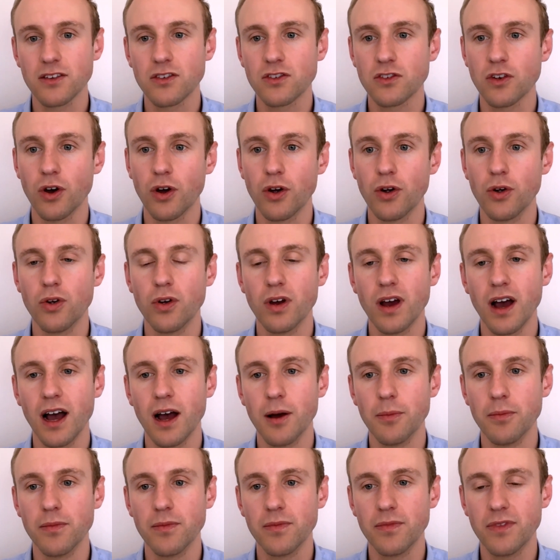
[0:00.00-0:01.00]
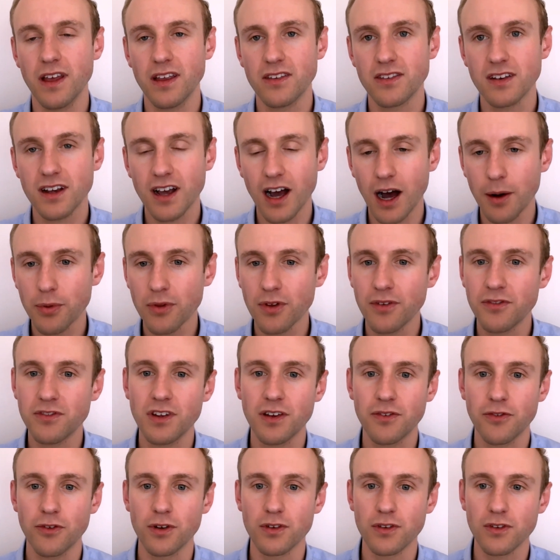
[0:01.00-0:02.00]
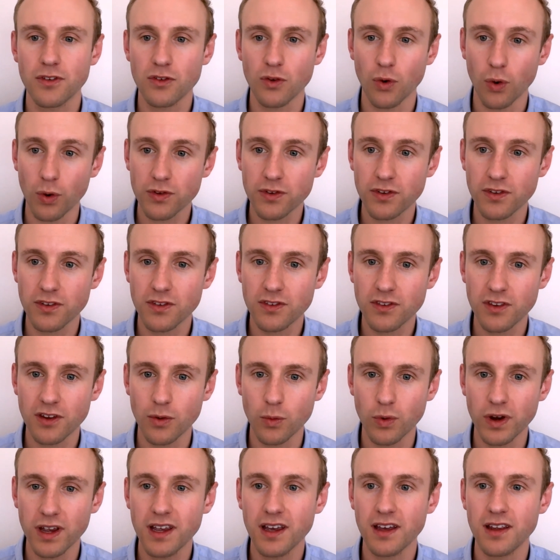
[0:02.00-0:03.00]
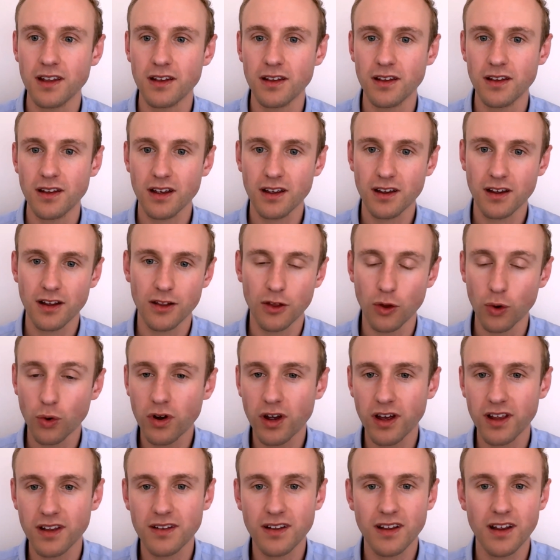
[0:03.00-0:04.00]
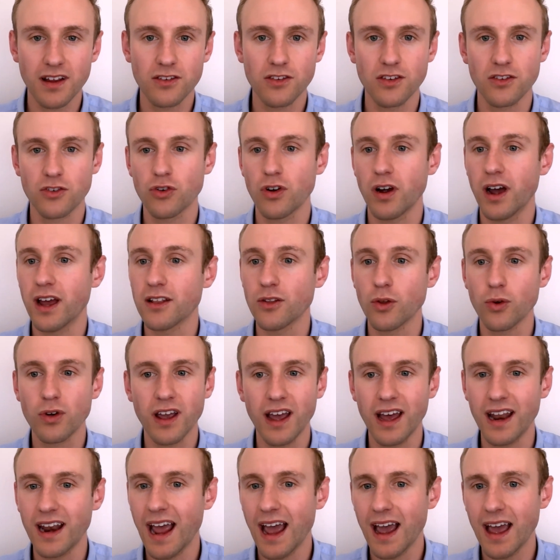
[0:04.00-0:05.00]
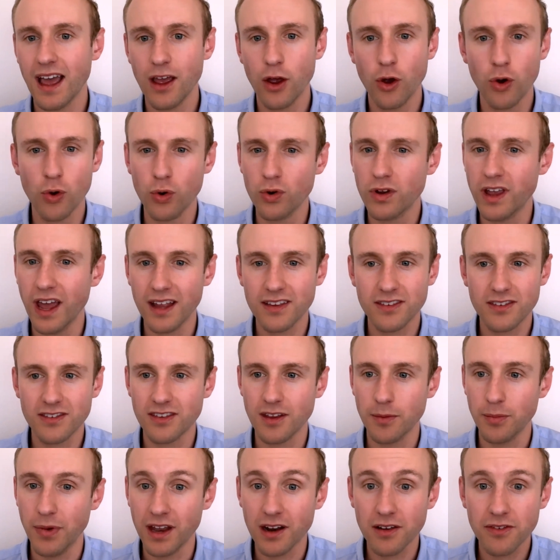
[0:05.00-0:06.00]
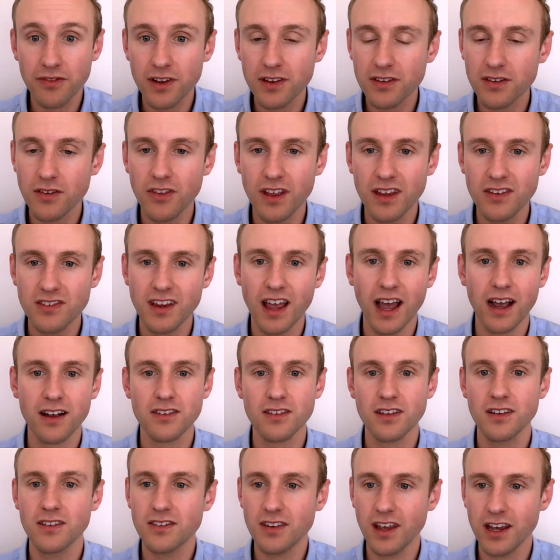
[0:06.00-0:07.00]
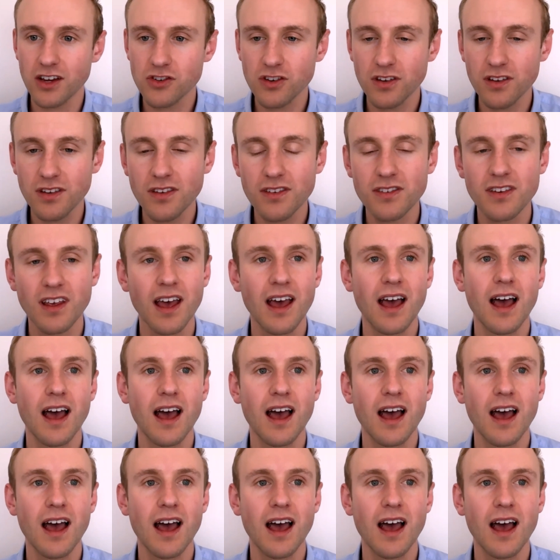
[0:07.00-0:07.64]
So there's a couple of different sources that we can look at to try and look at who gets the benefits of these tax concessions.